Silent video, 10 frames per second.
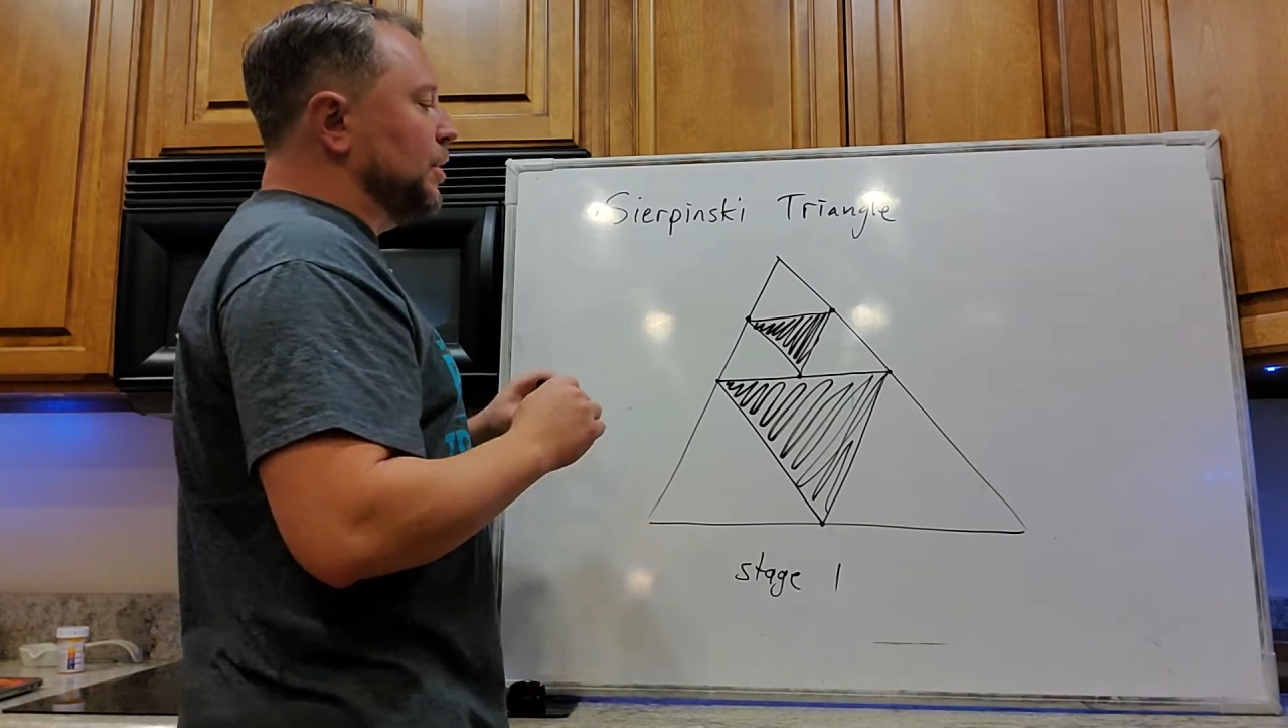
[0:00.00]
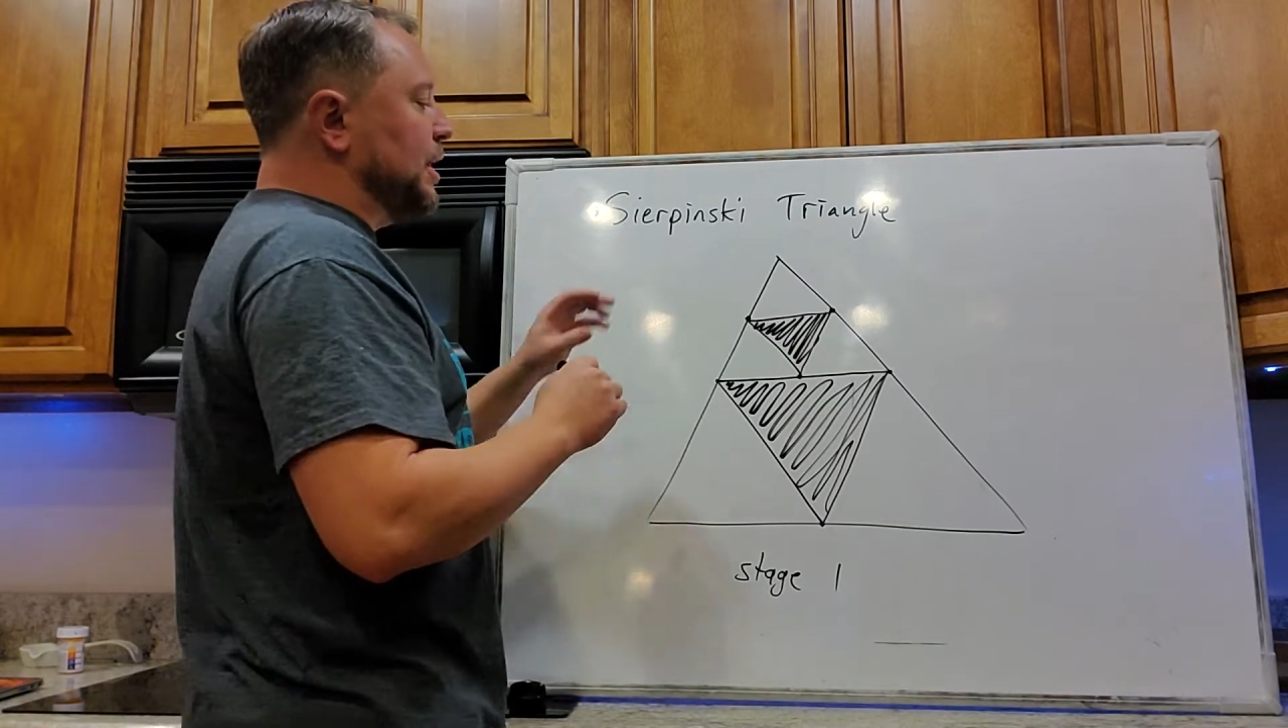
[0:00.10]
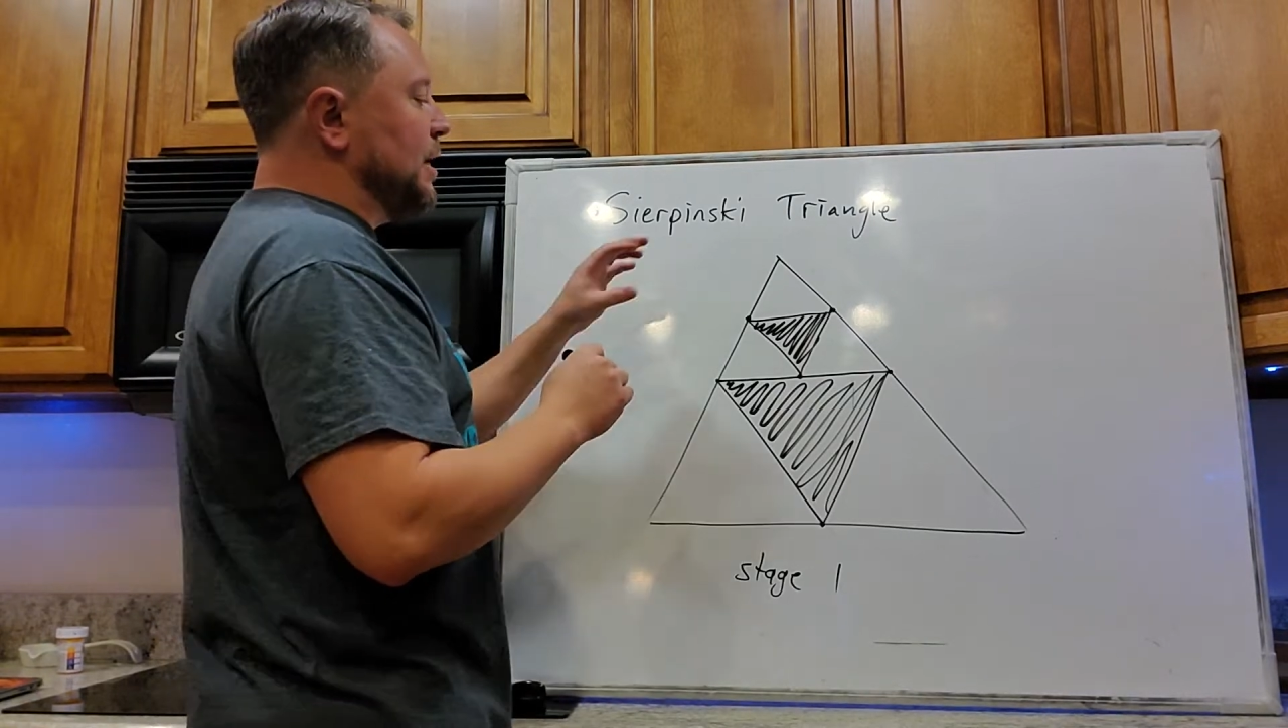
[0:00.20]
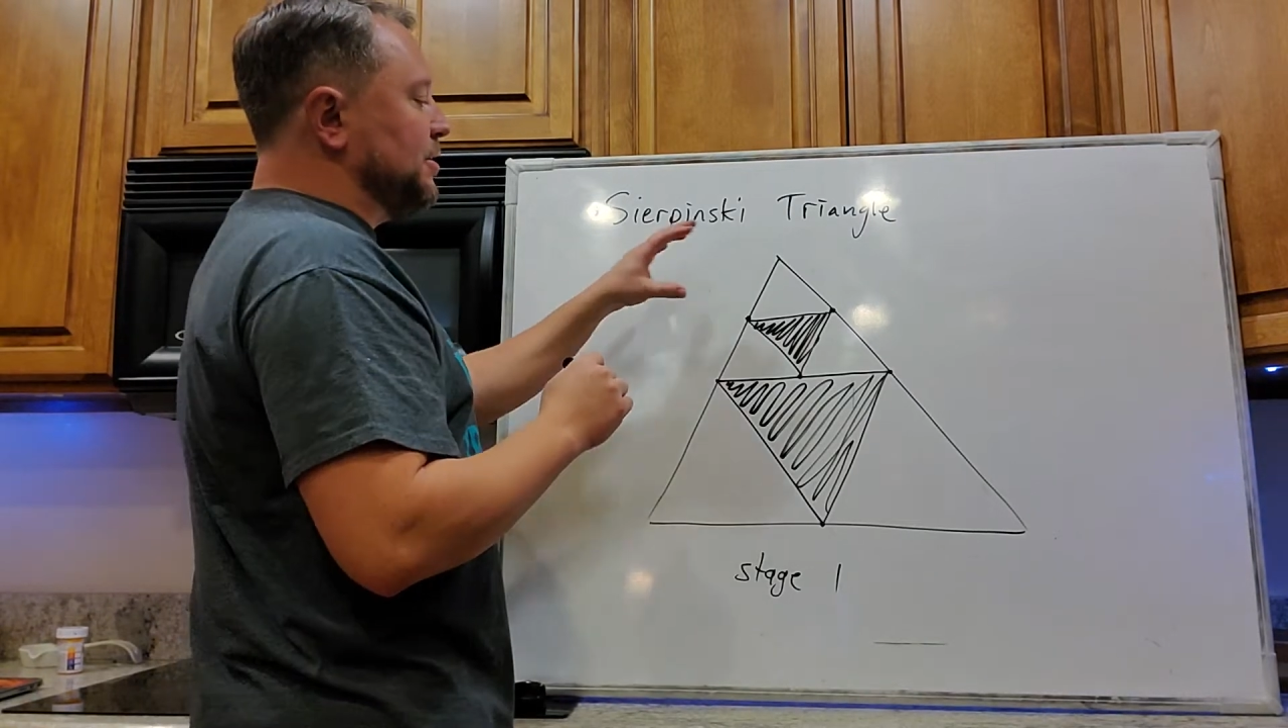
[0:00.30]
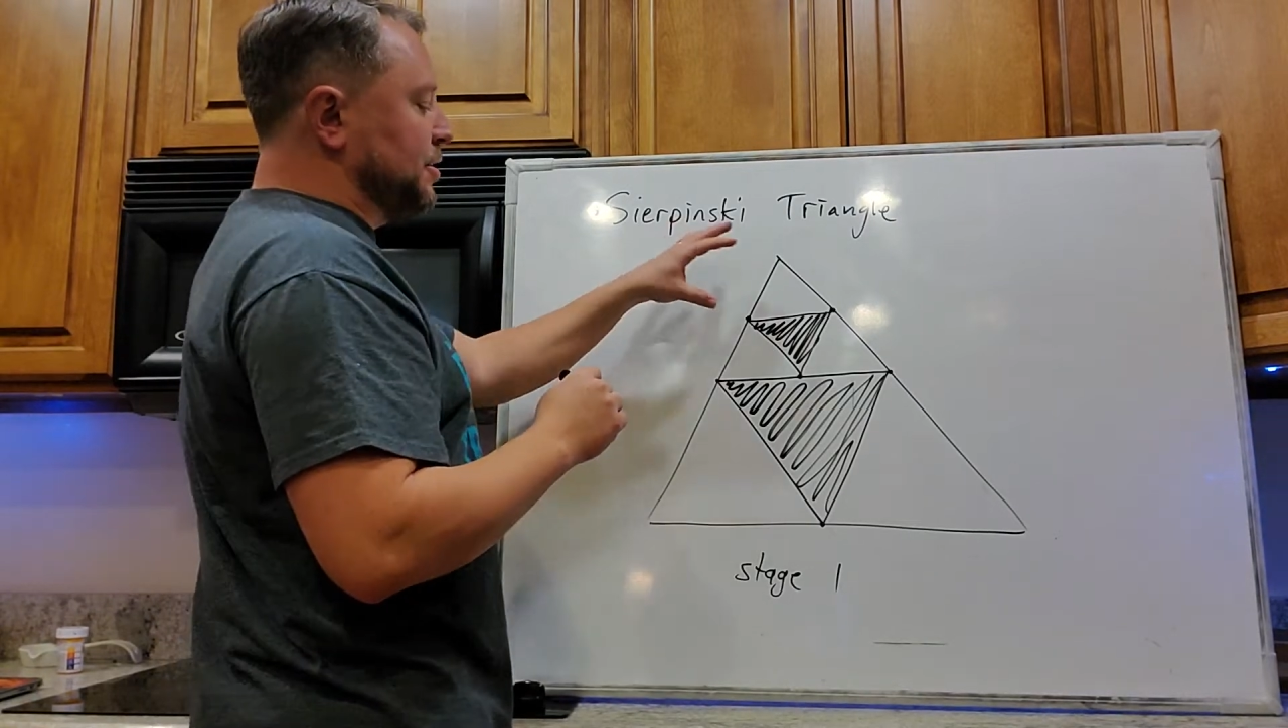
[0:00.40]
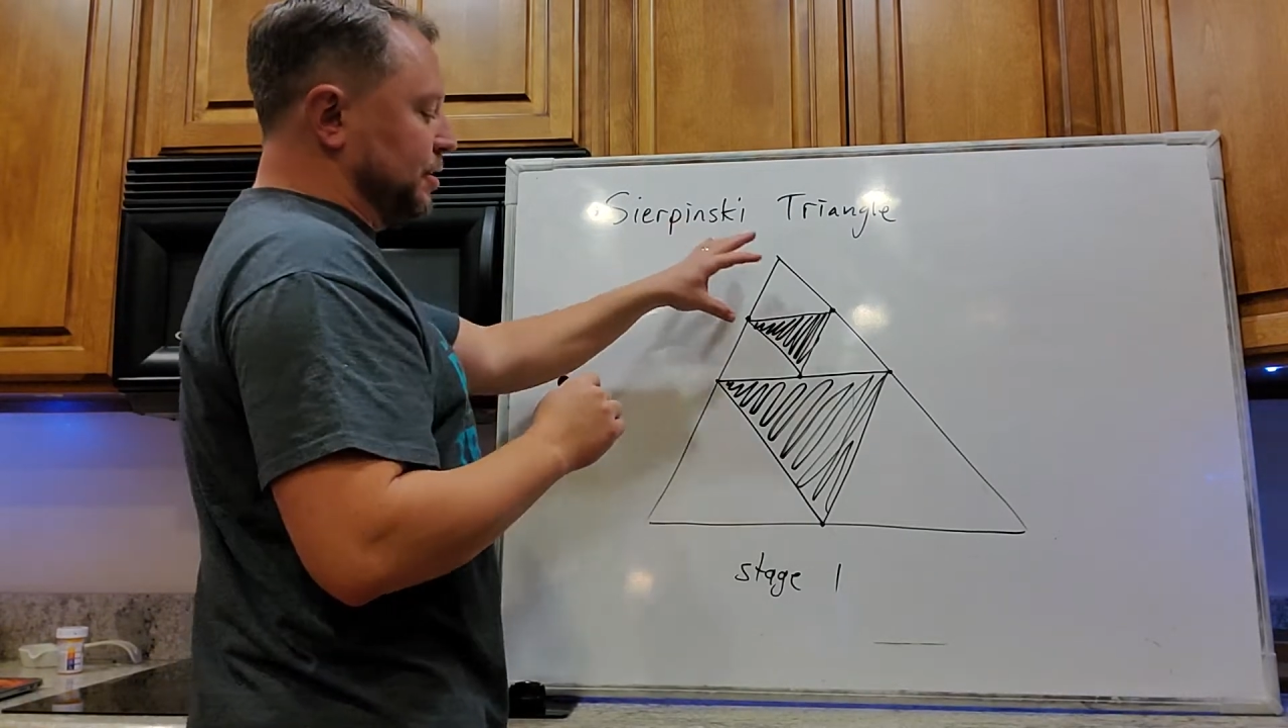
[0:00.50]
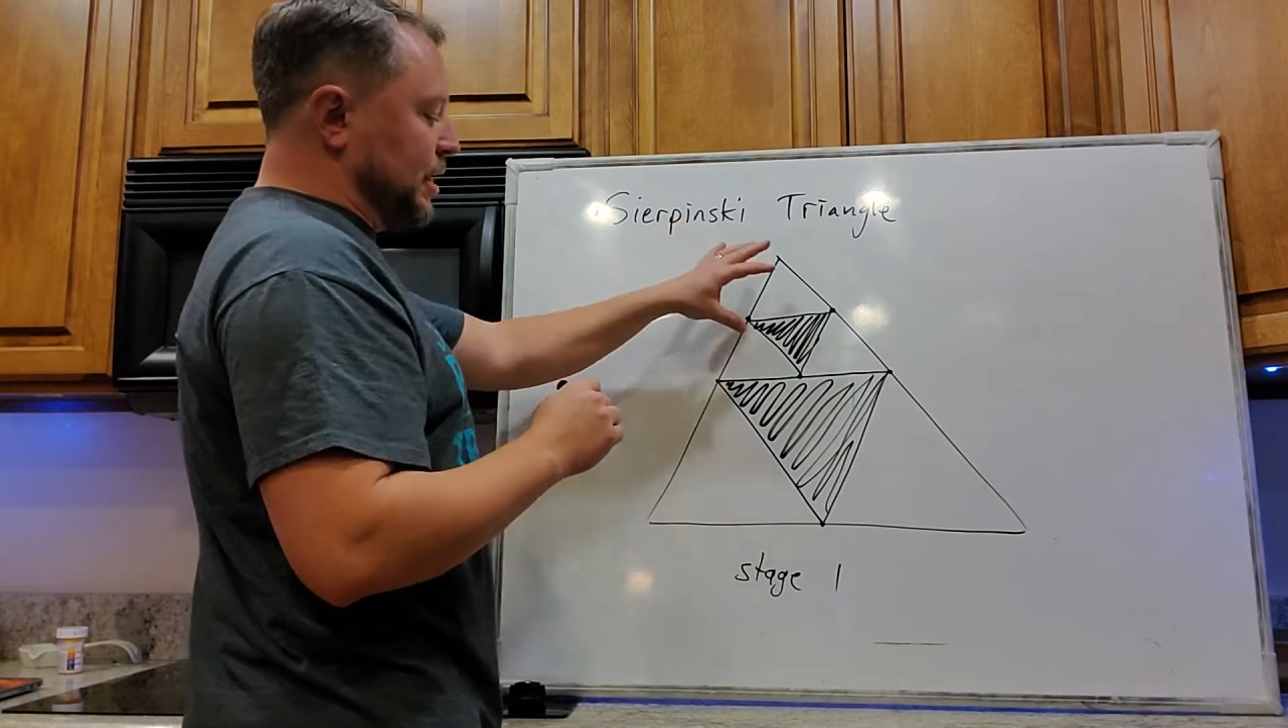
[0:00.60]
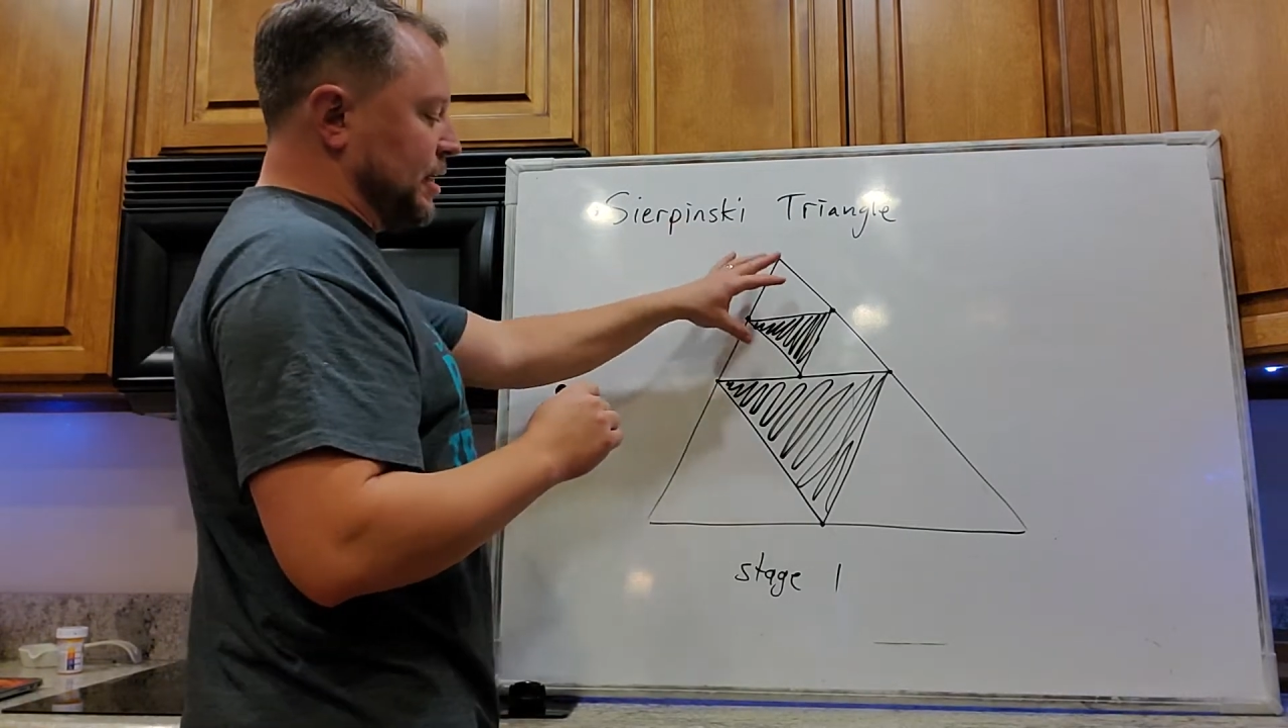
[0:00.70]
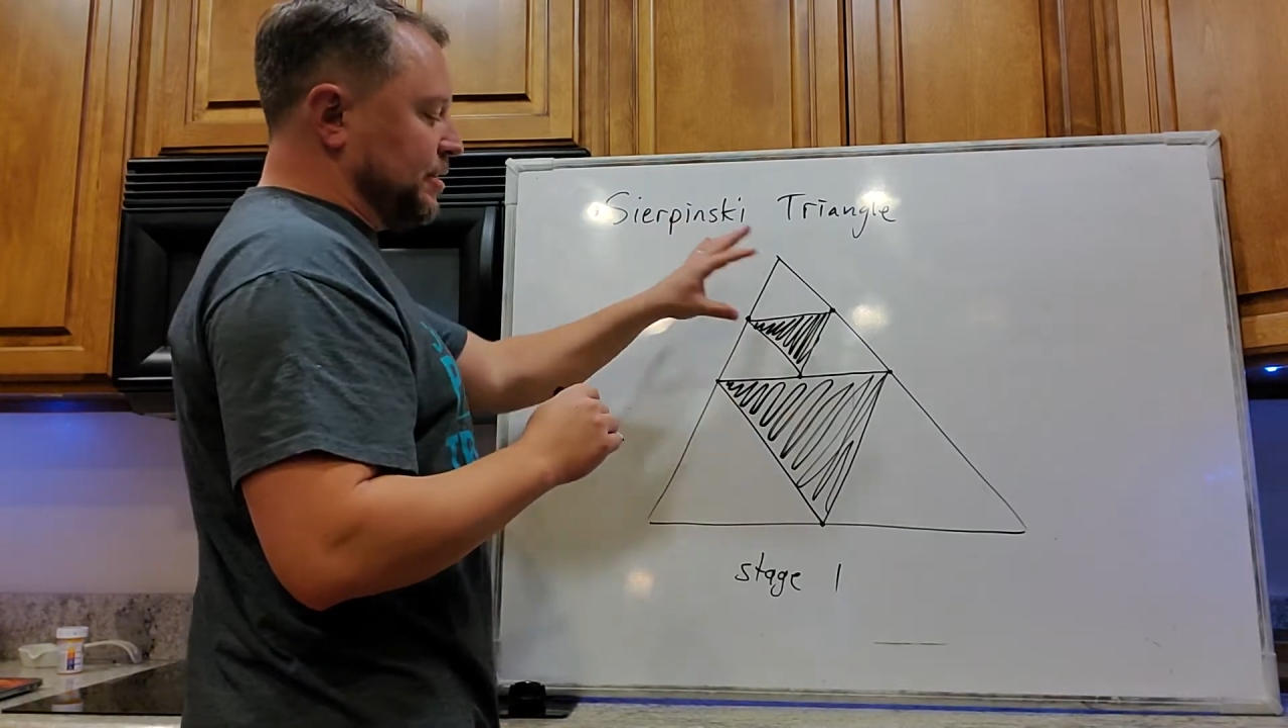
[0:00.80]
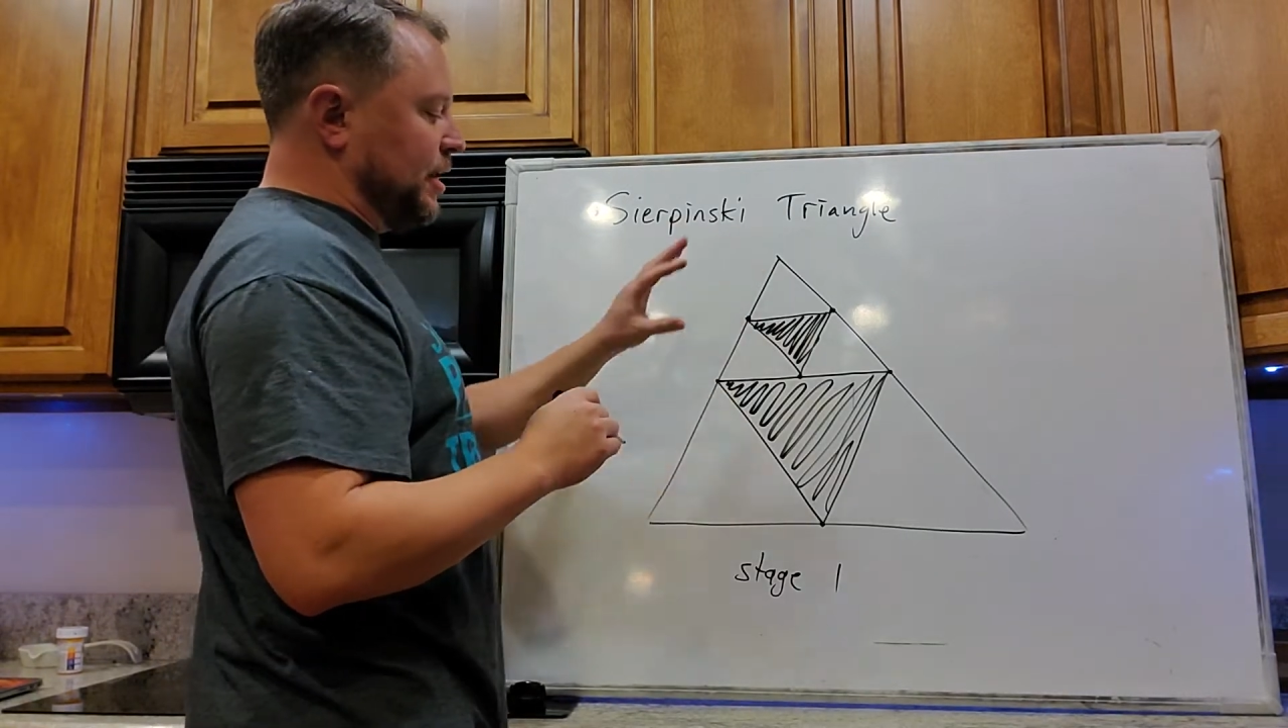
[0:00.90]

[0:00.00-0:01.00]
that's